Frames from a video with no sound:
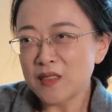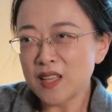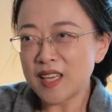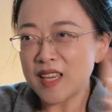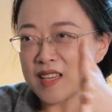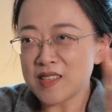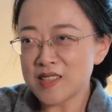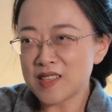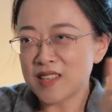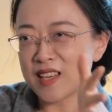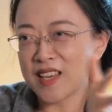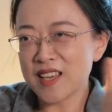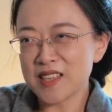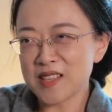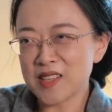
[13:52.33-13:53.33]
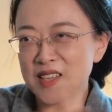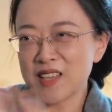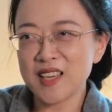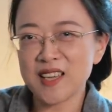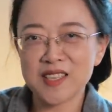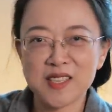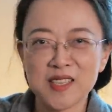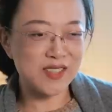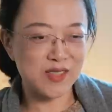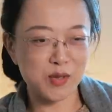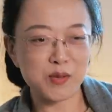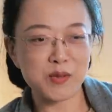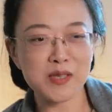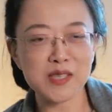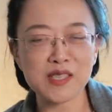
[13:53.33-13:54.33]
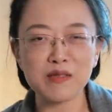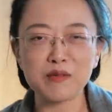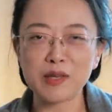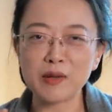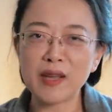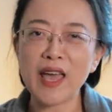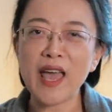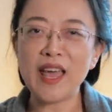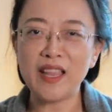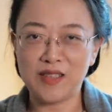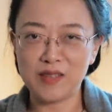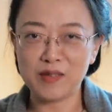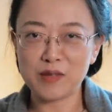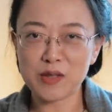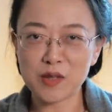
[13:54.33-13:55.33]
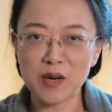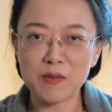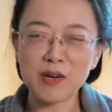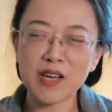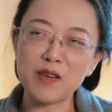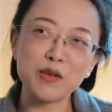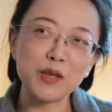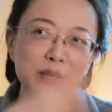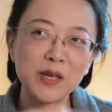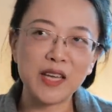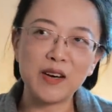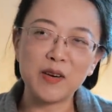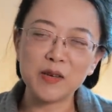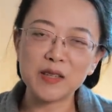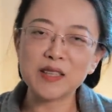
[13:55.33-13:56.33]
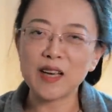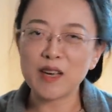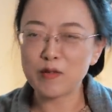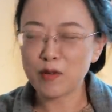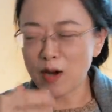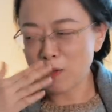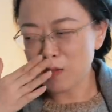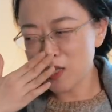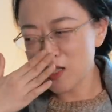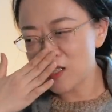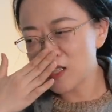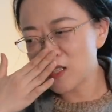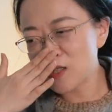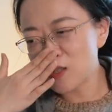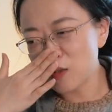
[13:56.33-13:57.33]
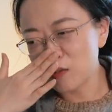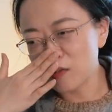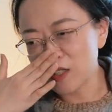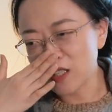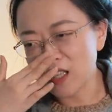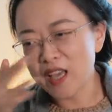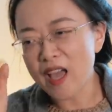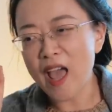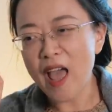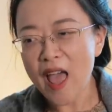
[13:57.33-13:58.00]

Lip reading: Kiss, kiss, kiss. Towards the very end of the drama, if you look at all the live comments, it's so funny.